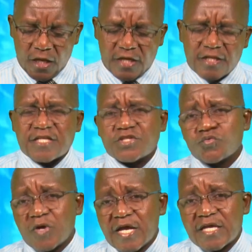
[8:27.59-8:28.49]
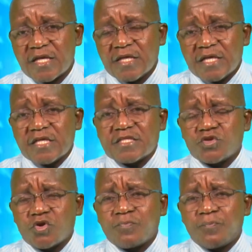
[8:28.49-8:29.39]
And that's why
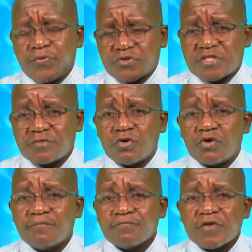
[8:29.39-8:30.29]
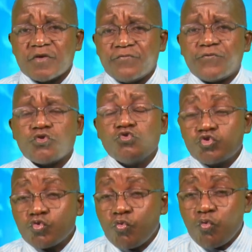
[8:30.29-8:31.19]
it's not possible for you
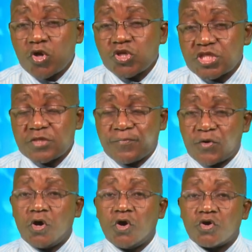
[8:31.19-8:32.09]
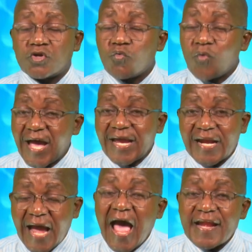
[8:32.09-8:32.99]
to worship God
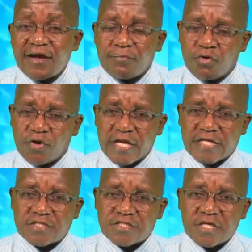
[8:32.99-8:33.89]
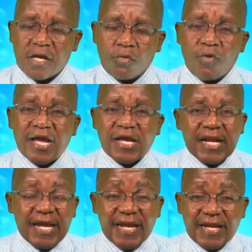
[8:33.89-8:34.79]
while under bondage,
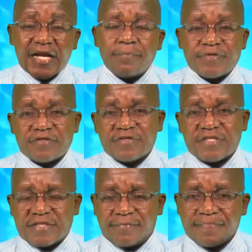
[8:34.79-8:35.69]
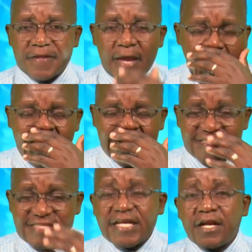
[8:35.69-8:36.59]
while in captivity,
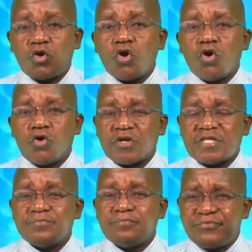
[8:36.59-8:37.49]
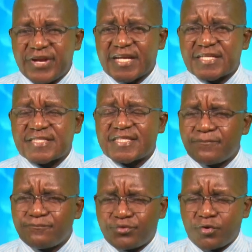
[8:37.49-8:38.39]
until God breaks
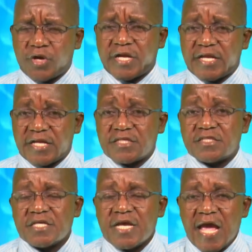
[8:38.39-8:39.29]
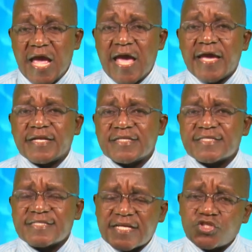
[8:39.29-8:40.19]
the bondage and
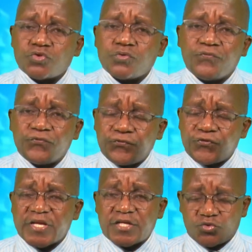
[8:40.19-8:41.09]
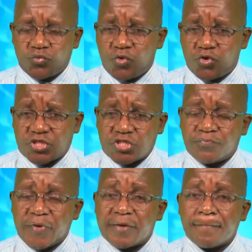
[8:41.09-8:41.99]
sets you free to
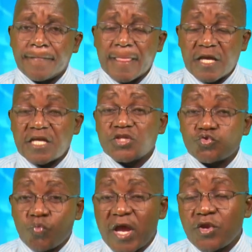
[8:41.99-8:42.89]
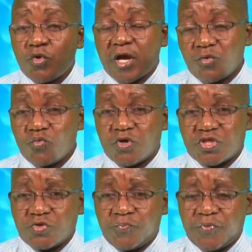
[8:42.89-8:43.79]
worship him, is when you can
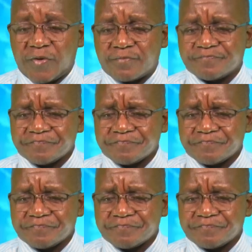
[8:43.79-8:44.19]
worship him.